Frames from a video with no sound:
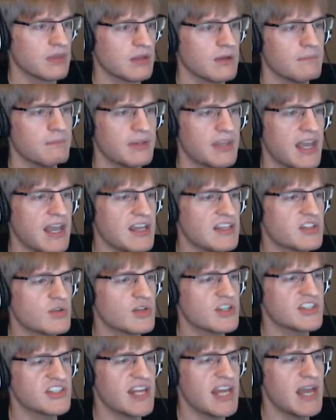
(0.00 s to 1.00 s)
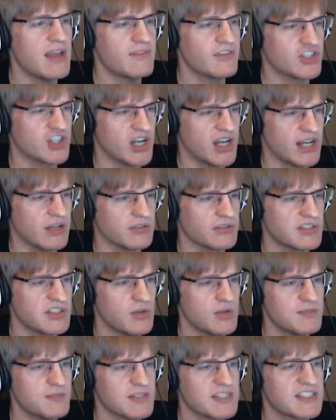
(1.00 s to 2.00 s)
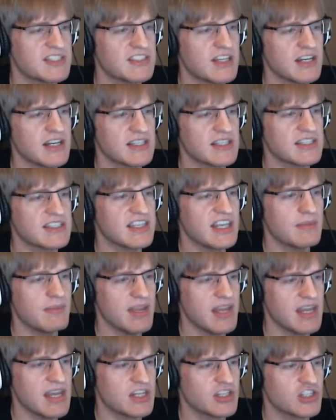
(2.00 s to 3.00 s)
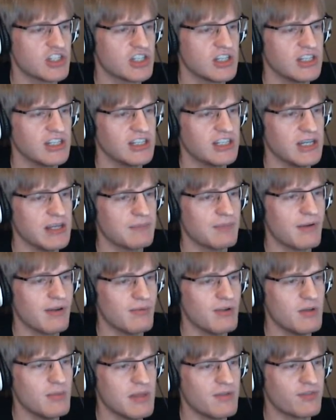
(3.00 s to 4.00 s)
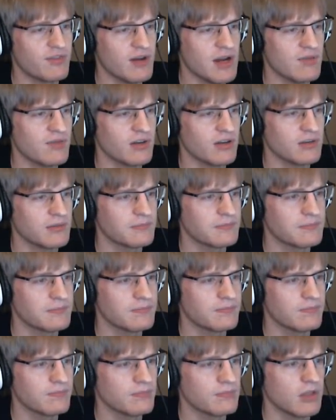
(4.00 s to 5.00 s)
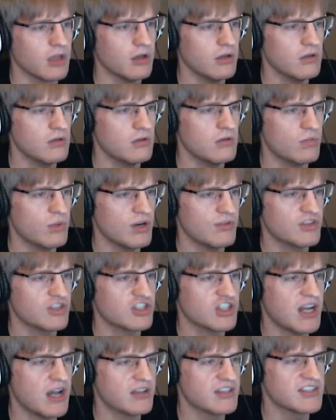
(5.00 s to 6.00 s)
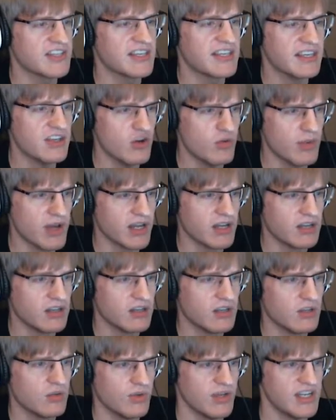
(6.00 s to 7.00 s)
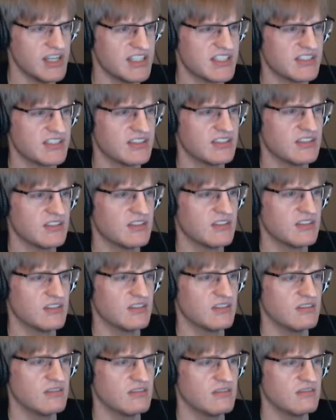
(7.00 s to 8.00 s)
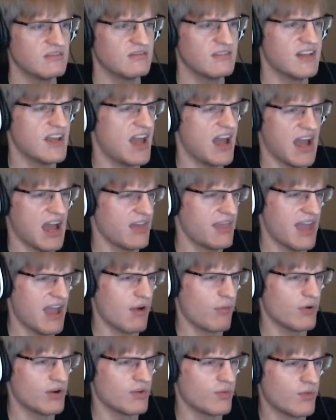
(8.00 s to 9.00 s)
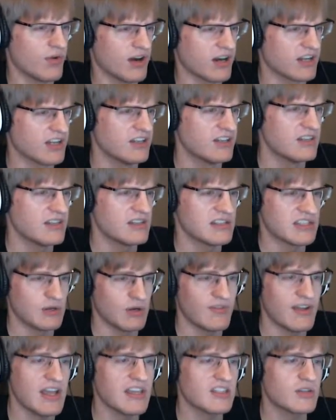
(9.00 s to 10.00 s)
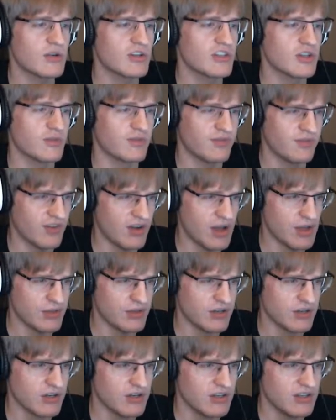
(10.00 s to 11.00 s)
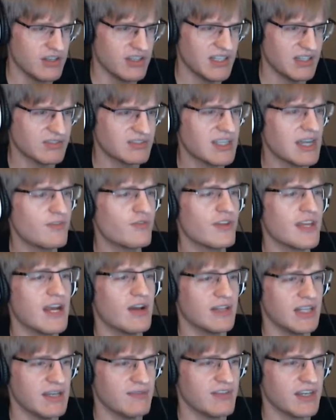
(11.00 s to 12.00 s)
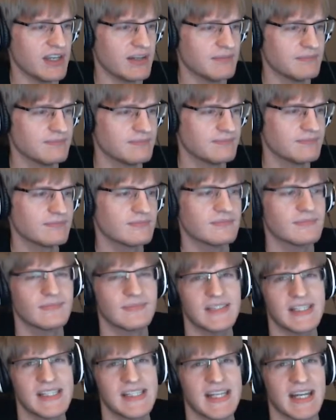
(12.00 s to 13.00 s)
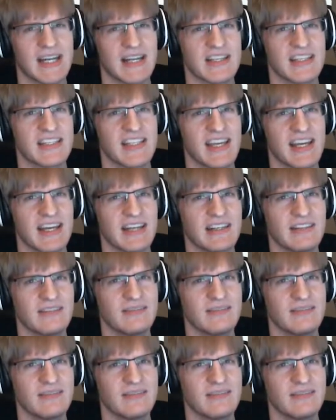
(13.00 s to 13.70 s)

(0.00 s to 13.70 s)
But the Asgore doesn't have a child, so he's been stuck at the same age, and probably will be forever. Huh? What if the child is a human? What? Nah, that wouldn't work. So if Asgore is your father, he'll definitely outlive you. That's kind of sad.